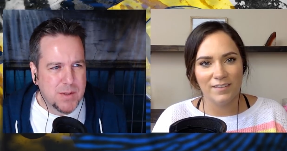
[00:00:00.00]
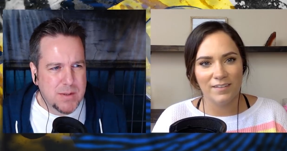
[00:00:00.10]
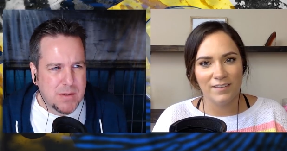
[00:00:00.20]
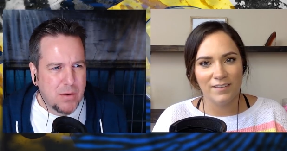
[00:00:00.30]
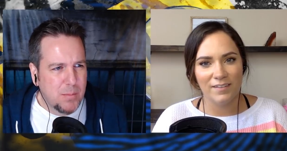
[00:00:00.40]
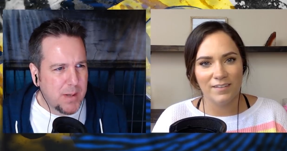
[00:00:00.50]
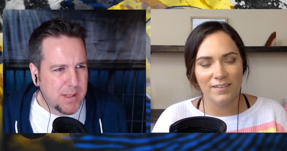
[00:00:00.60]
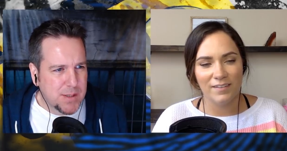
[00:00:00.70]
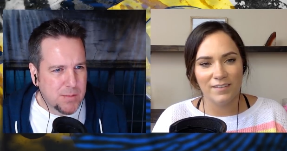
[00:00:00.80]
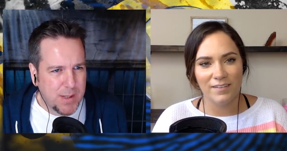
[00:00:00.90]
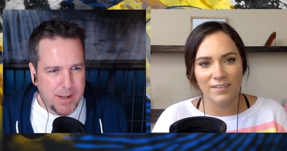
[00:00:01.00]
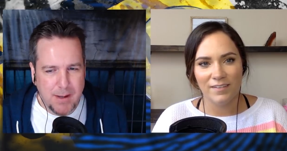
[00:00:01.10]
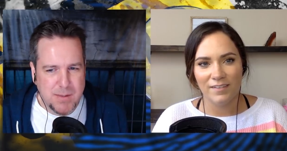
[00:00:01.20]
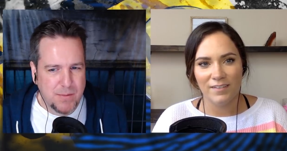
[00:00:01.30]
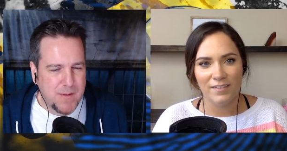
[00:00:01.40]
Speaker 1: just so much when it
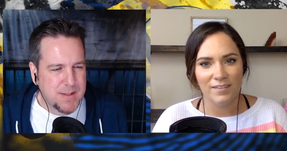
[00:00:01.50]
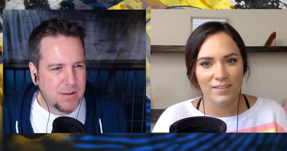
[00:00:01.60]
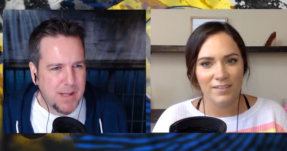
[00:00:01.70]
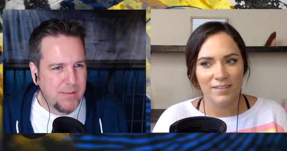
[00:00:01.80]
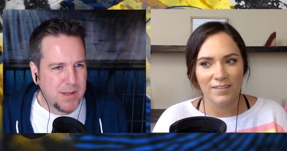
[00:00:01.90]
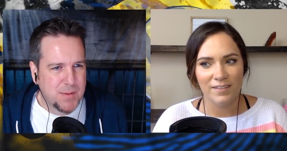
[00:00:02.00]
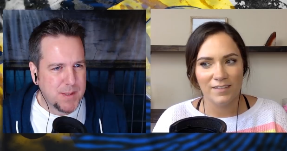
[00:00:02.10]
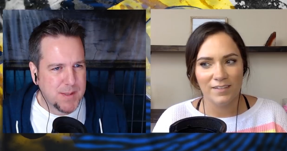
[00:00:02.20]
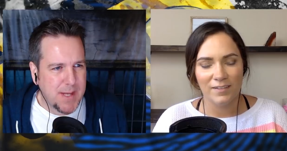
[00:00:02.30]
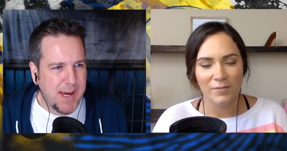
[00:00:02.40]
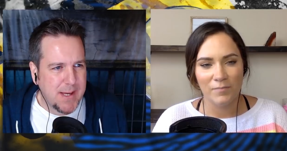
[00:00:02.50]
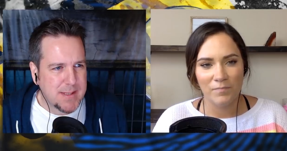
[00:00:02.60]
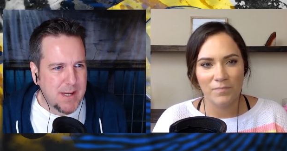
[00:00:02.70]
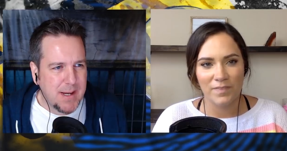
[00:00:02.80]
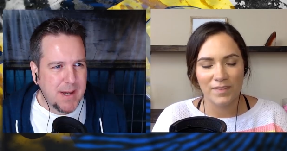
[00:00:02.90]
comes to physical evidence with this
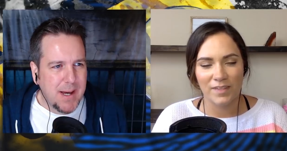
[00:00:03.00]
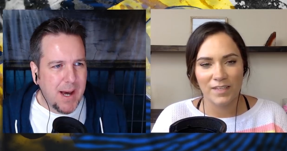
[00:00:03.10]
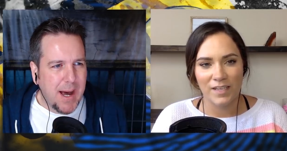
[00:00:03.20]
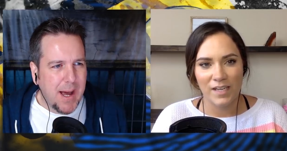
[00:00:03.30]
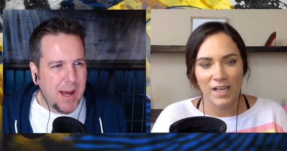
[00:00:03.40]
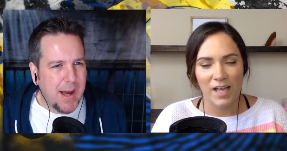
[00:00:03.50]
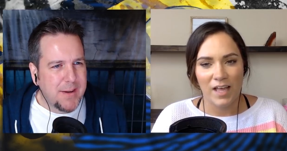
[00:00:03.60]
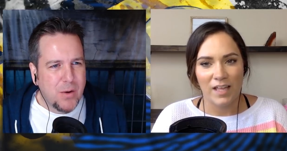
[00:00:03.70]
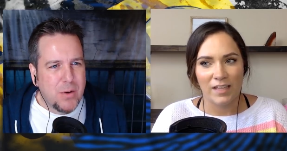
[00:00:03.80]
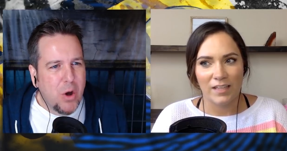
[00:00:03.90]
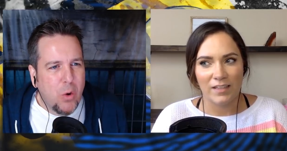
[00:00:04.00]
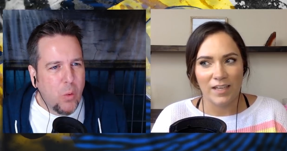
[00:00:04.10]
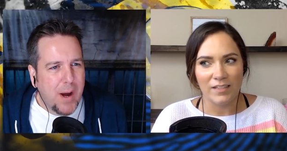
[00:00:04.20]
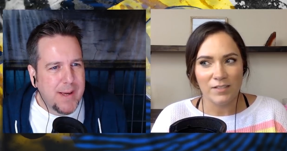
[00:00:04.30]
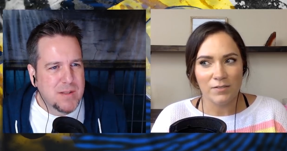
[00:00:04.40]
case. I don't that's, know
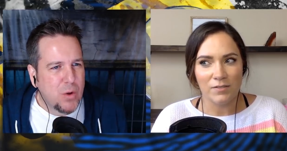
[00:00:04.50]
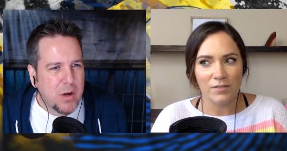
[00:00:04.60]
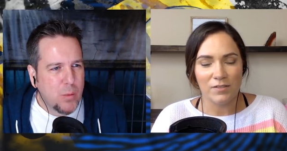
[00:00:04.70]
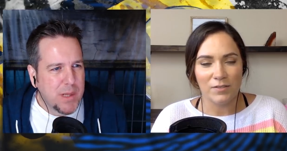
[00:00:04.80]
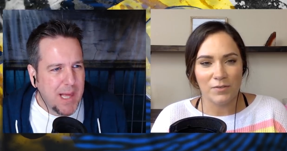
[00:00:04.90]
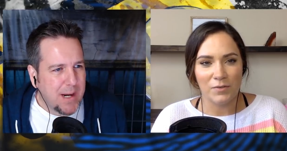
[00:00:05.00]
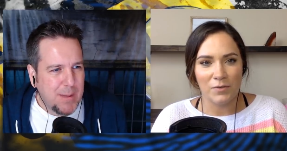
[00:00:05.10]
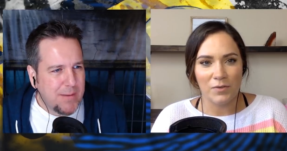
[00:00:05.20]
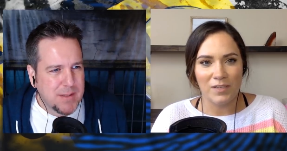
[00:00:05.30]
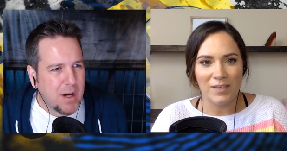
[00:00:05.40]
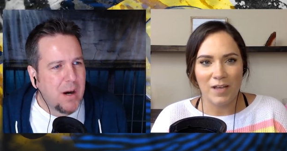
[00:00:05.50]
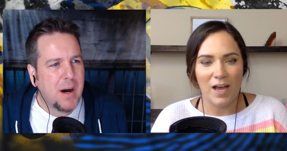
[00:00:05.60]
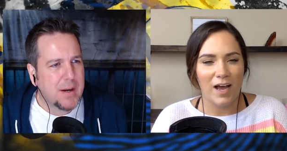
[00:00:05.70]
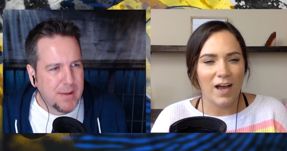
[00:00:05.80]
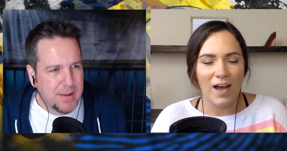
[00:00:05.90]
why his lawyer would let him even
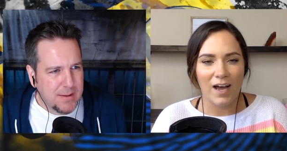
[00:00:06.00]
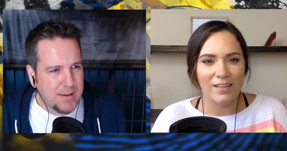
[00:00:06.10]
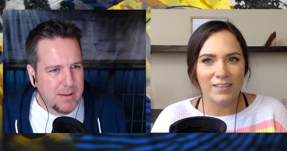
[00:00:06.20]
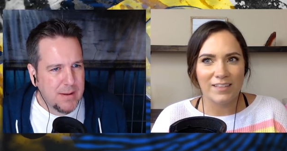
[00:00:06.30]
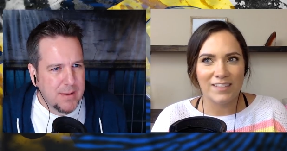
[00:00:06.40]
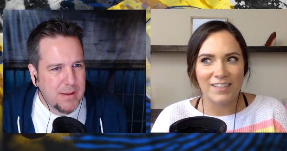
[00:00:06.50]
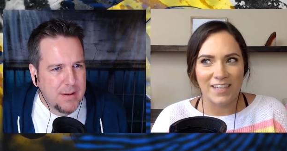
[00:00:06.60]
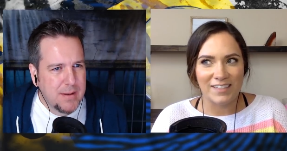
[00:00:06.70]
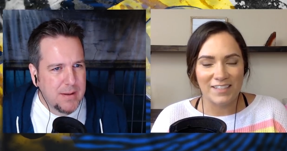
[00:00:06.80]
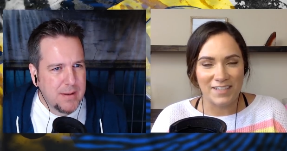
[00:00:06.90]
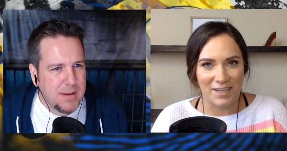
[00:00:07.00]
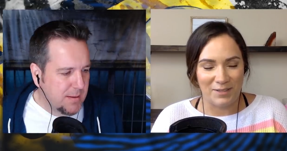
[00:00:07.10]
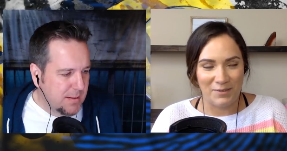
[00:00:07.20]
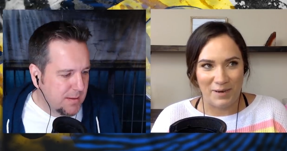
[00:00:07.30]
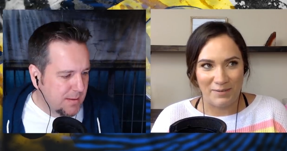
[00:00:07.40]
talk.
Speaker 2: Uh, that's exactly what I
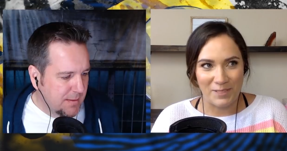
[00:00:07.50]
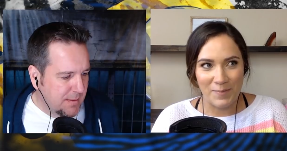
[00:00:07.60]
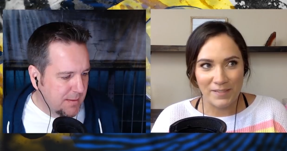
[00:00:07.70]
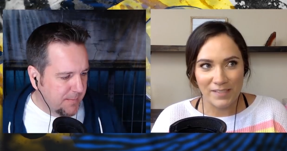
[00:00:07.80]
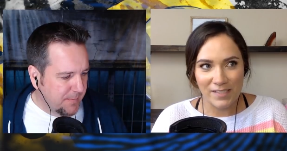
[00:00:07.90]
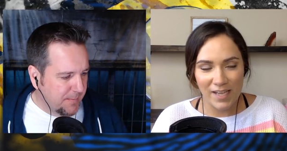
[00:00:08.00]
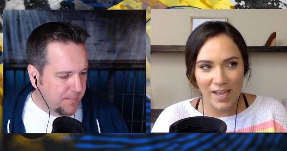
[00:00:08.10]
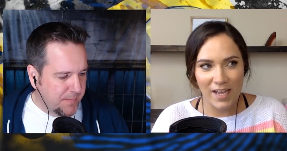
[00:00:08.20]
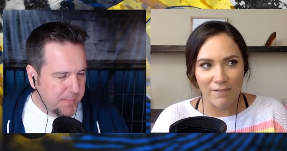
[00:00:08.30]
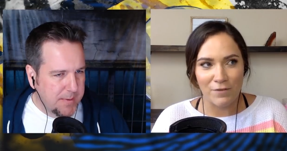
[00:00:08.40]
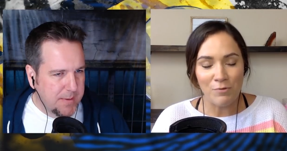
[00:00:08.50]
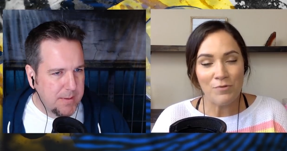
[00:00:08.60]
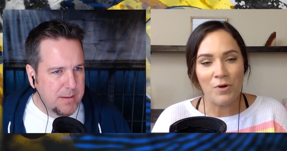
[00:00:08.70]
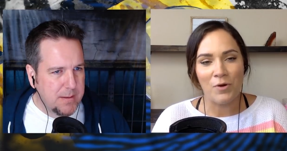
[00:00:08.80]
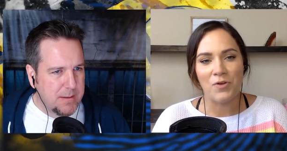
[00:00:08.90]
was about to say. If you know you
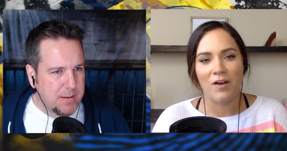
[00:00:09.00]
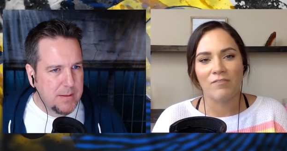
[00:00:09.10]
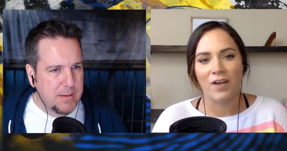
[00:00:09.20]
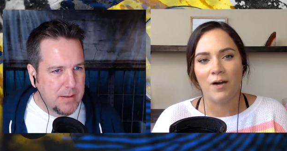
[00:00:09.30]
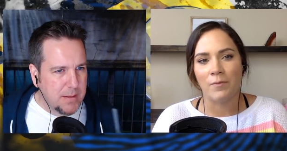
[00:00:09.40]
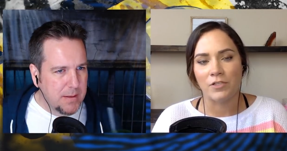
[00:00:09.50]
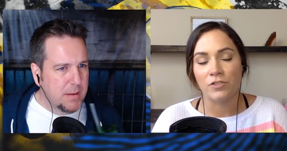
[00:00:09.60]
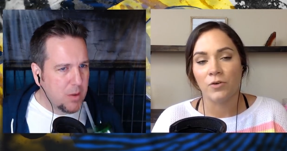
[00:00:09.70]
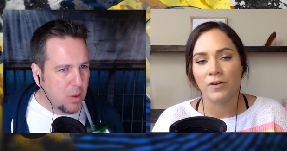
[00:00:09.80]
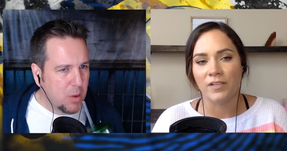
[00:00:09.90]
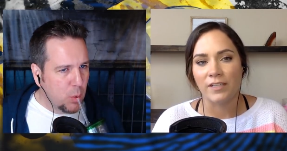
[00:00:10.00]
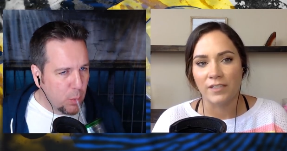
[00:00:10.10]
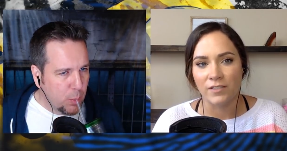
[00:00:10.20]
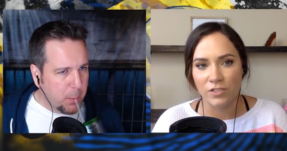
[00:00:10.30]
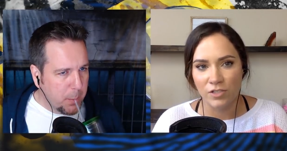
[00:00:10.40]
have that much going against
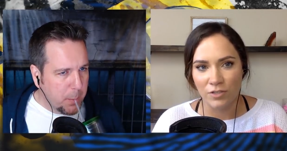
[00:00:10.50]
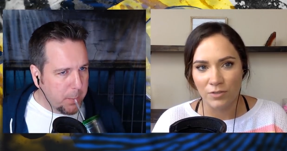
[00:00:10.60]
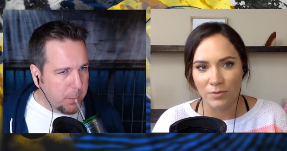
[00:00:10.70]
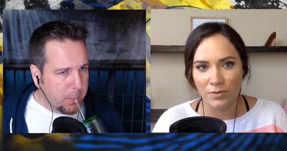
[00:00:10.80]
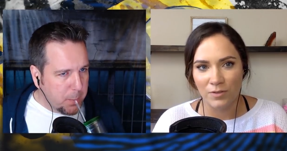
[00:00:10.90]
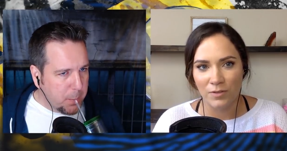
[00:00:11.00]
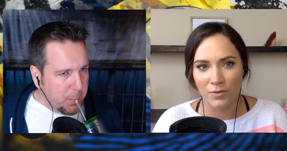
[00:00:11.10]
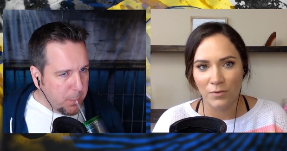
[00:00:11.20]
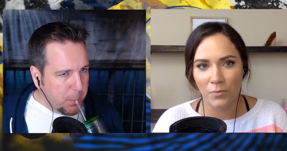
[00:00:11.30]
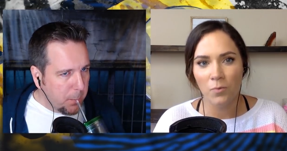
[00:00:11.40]
you, what